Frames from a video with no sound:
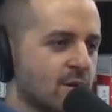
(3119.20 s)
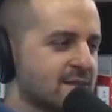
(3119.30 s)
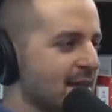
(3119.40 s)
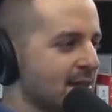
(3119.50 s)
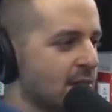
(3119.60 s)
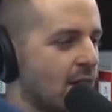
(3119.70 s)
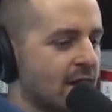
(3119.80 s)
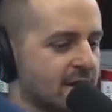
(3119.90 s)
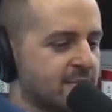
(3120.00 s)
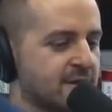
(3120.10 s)
What's that
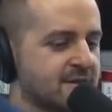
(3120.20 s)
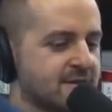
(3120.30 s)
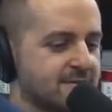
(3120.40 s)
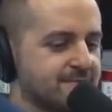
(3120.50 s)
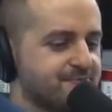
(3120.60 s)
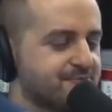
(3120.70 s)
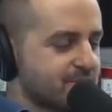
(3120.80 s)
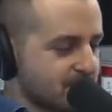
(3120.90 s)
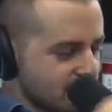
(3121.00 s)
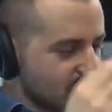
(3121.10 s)
like? Because
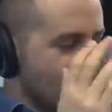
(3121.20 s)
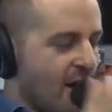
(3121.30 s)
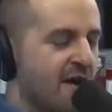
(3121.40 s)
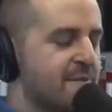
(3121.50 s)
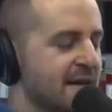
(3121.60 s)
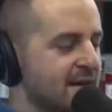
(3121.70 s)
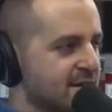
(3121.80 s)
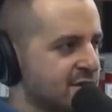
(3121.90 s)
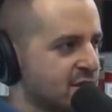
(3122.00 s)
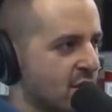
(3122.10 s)
I've been at
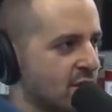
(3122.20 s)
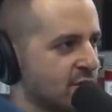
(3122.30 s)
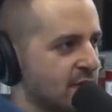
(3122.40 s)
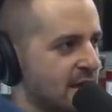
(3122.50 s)
a show,